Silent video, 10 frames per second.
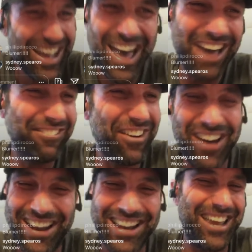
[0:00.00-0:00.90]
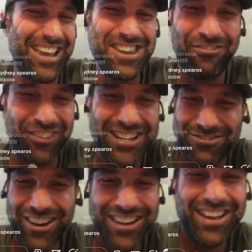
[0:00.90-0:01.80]
Everybody, first
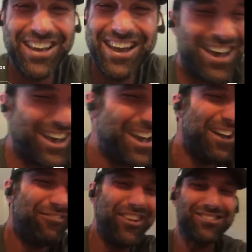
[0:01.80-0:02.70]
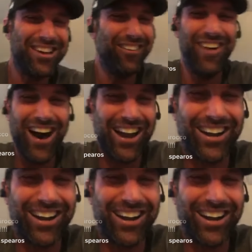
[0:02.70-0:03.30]
one in the water